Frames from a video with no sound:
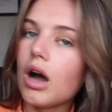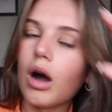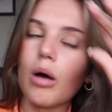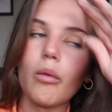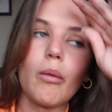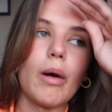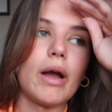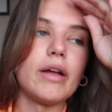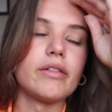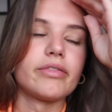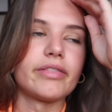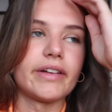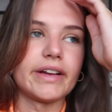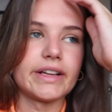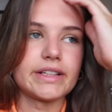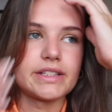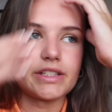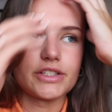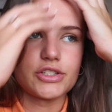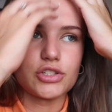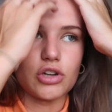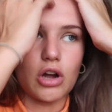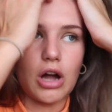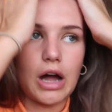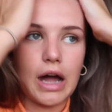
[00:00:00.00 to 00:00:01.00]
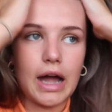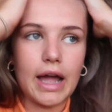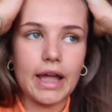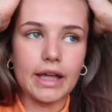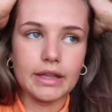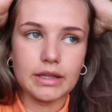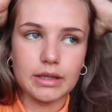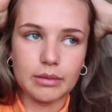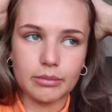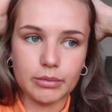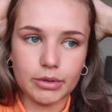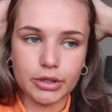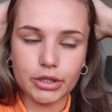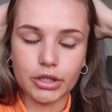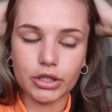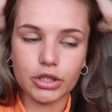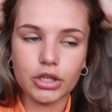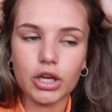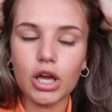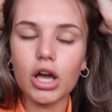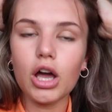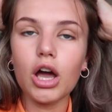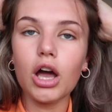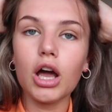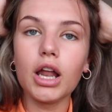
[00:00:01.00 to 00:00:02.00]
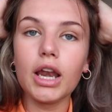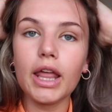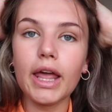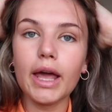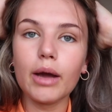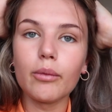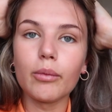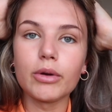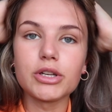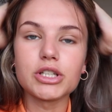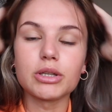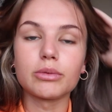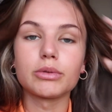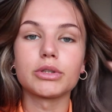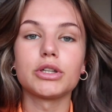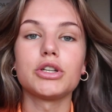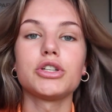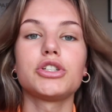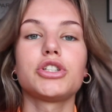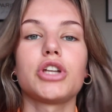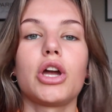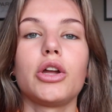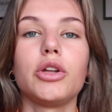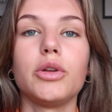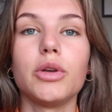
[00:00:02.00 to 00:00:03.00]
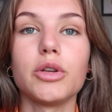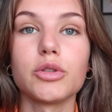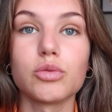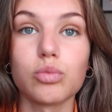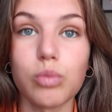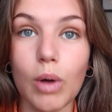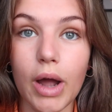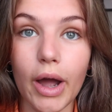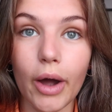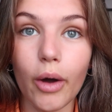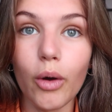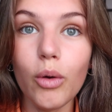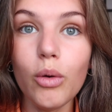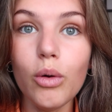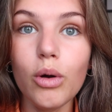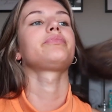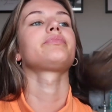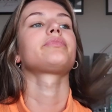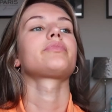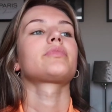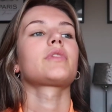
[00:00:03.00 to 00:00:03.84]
I'm waiting for it to dry and then I'm going to curl it, which I'm going to show you as well.